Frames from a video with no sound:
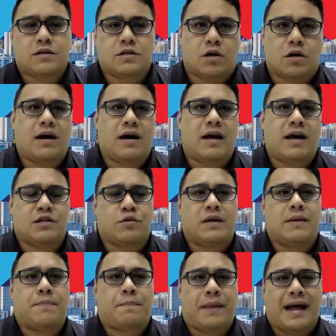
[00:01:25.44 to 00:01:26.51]
SORA has to
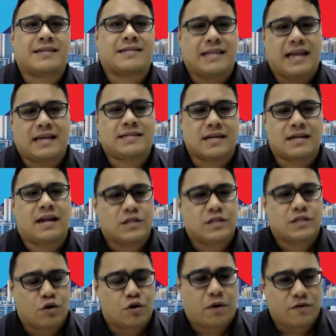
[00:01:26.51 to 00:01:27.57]
be plus lesser than
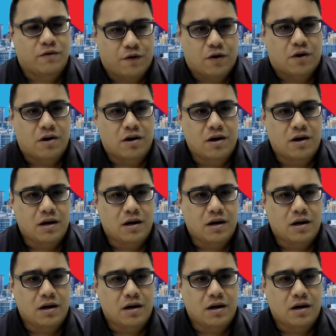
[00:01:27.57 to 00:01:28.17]
0.4.